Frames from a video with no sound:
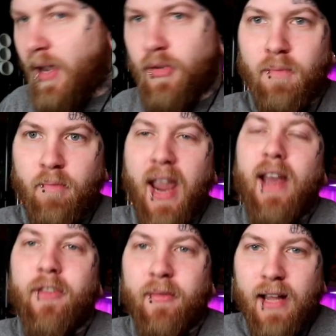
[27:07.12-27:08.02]
that
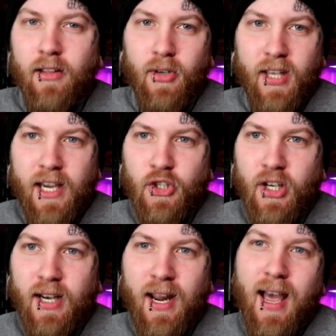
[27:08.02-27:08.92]

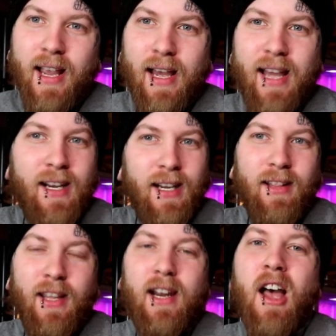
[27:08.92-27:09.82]
location, and I didn't
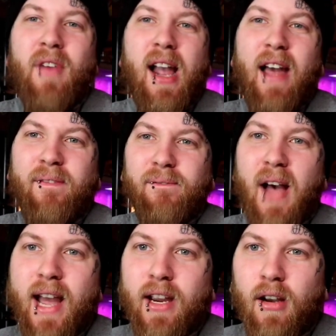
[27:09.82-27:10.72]
get laid off. I got
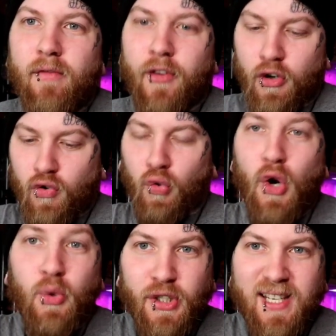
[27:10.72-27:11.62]
fired for
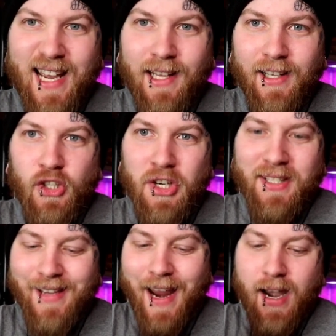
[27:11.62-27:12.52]
gross
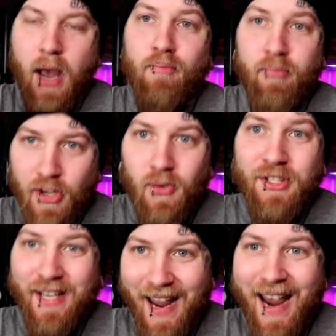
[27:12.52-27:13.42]
negligence and
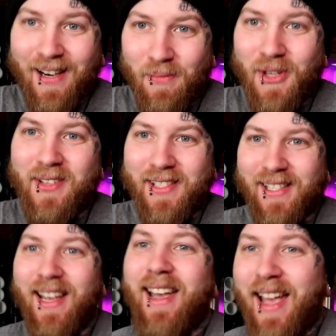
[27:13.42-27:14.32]
abusing
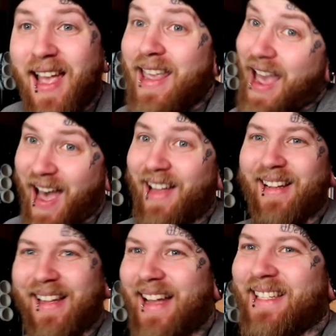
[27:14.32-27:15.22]
animals.
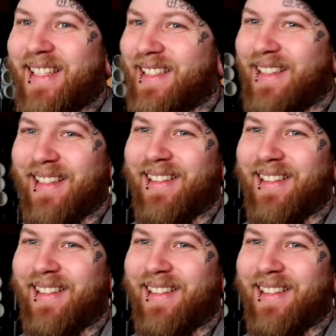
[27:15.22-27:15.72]
Yes.